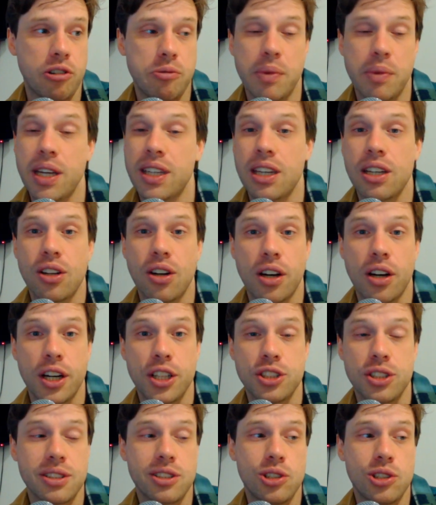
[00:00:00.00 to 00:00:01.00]
you're making
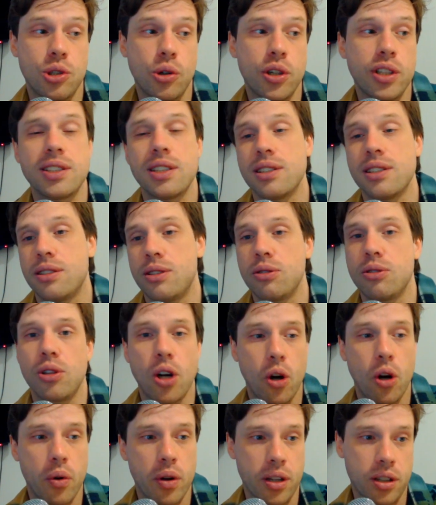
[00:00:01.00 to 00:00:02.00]
conscious choices to
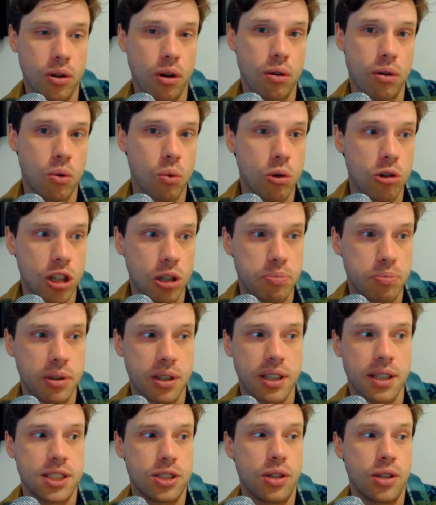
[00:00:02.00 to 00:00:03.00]
go in and go to work
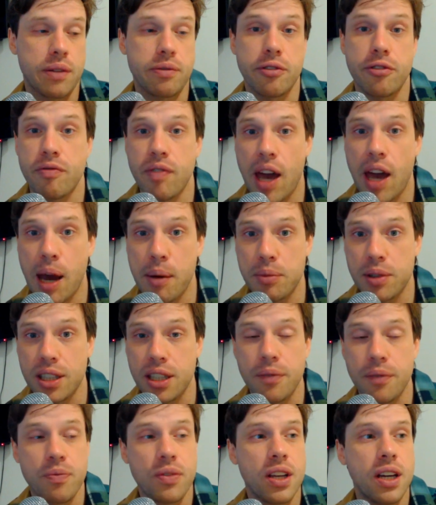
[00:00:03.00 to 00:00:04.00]
because you have a family